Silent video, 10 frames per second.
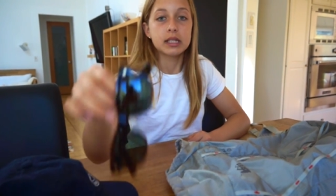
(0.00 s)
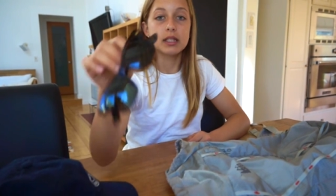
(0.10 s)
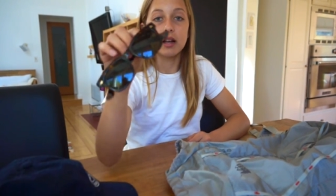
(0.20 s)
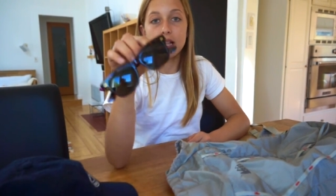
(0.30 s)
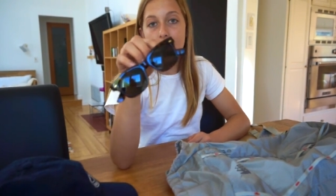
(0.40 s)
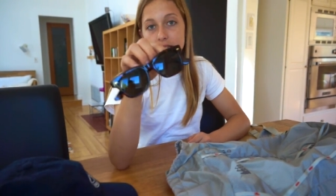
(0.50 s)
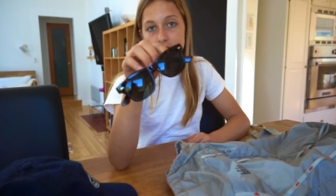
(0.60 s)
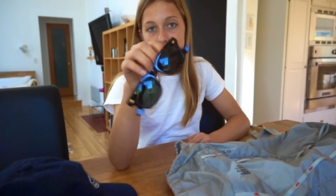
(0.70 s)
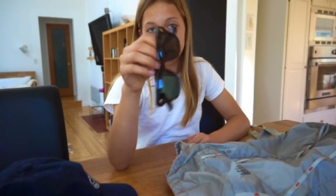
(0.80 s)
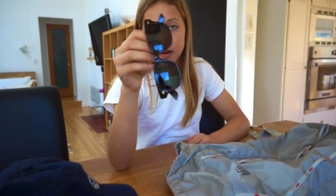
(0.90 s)

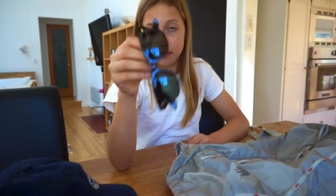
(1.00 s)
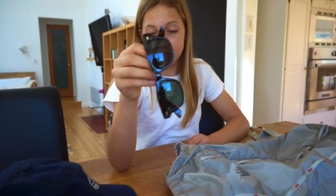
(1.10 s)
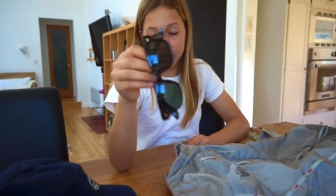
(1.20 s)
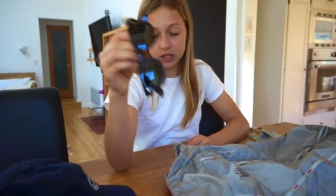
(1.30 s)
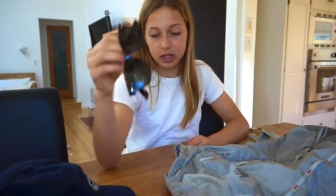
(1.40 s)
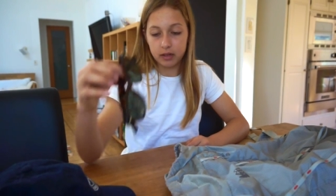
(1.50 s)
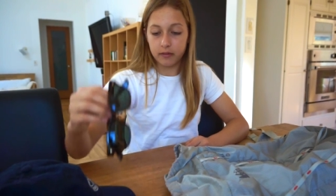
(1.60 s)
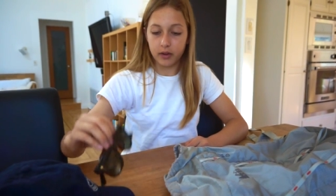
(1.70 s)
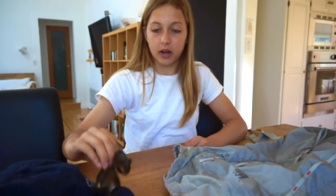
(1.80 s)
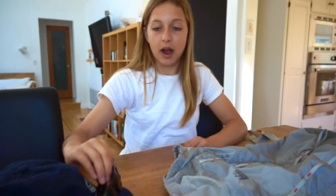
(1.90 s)
Sunglasses for protection
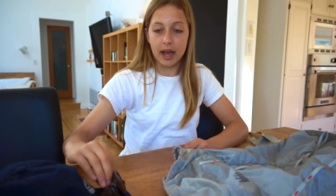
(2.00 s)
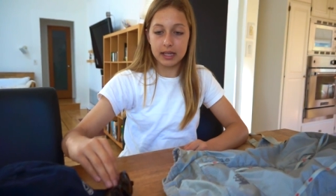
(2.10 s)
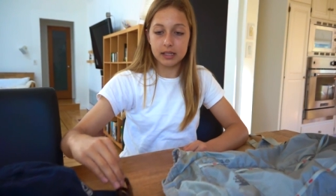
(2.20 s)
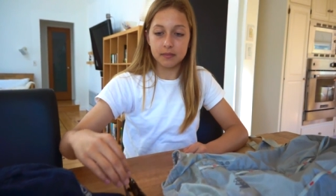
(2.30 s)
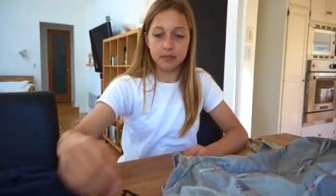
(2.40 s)
for your eyes.